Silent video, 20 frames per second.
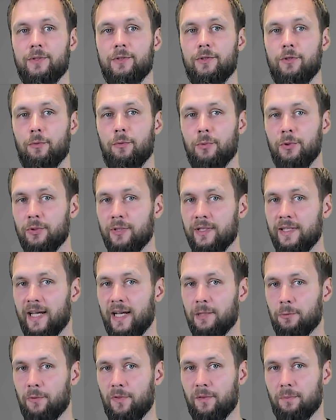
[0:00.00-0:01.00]

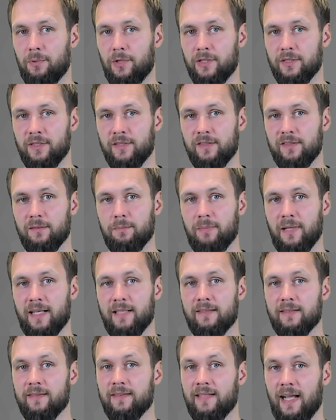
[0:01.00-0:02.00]
communicate with the
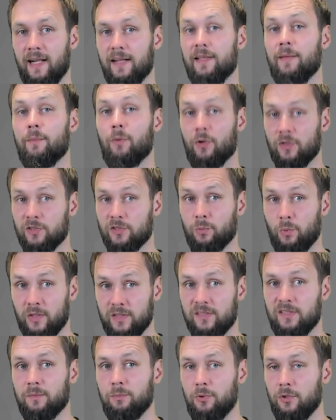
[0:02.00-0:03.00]
participants and tell them also what's
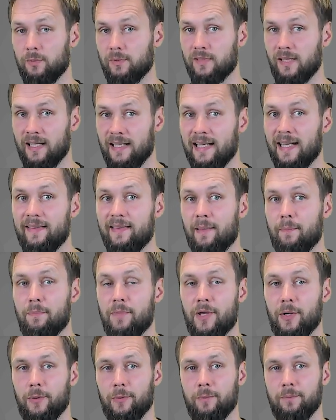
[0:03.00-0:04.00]
the purpose, let them
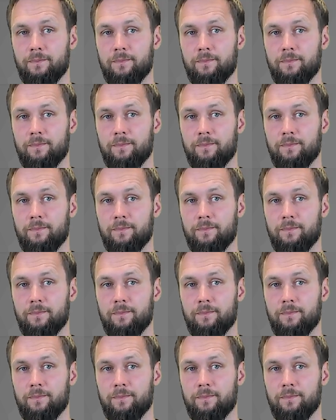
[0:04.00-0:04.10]
know.